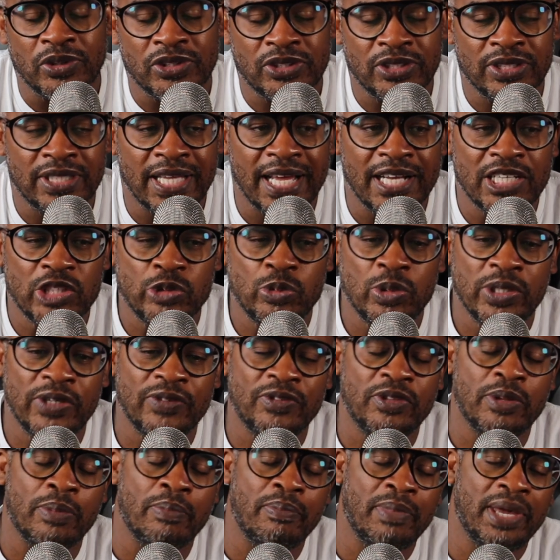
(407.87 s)
So that is one
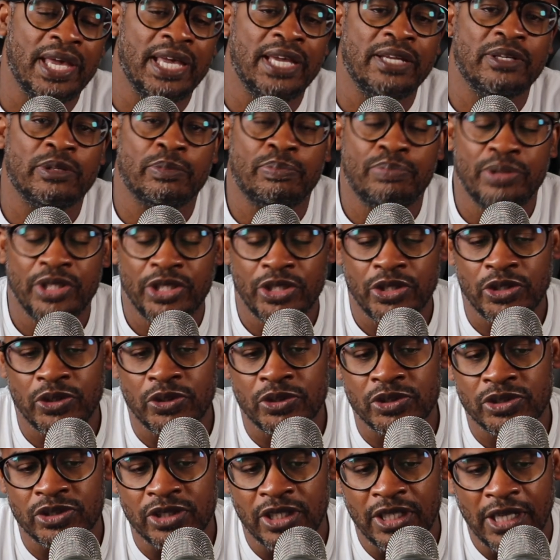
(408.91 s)
of the main
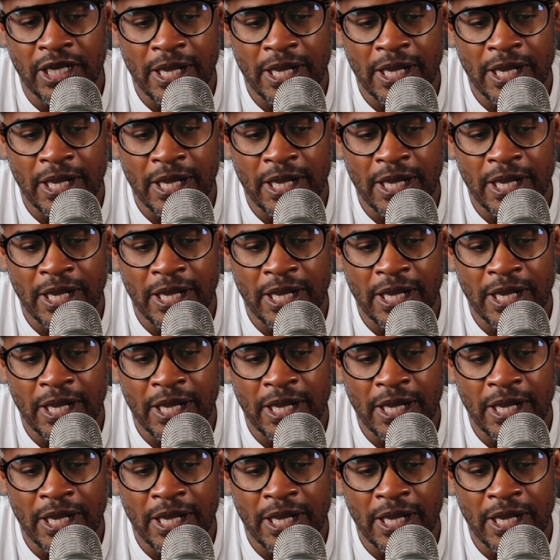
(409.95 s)
appeals